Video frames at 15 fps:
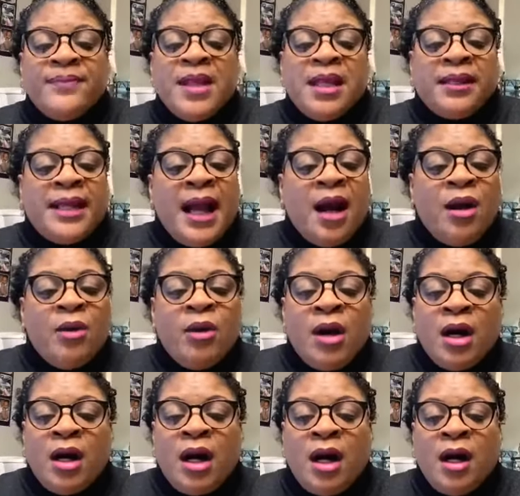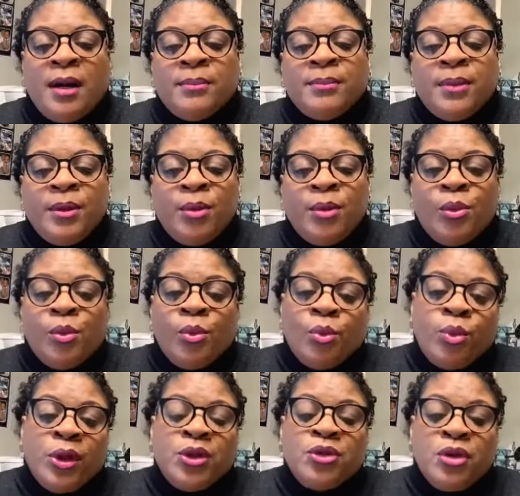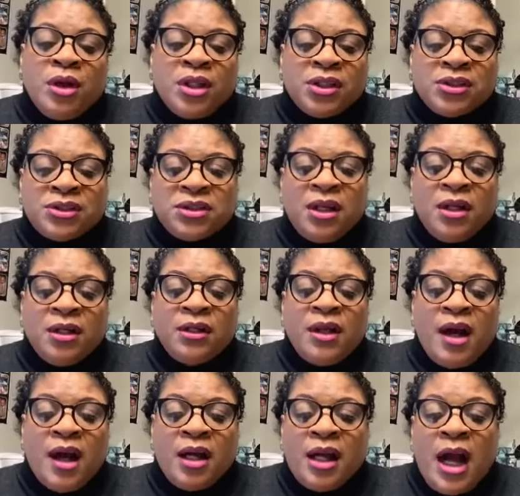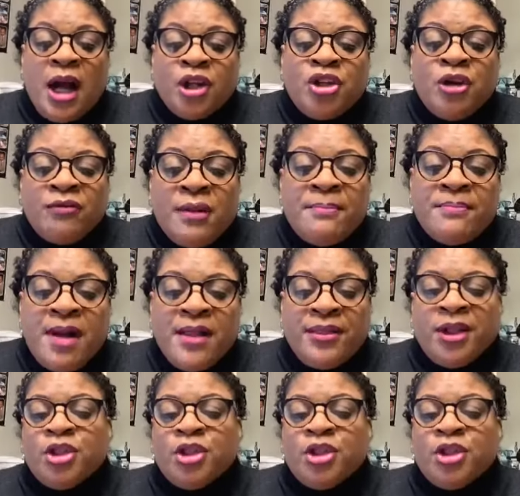Now, um, when you're concerned, you're a mother.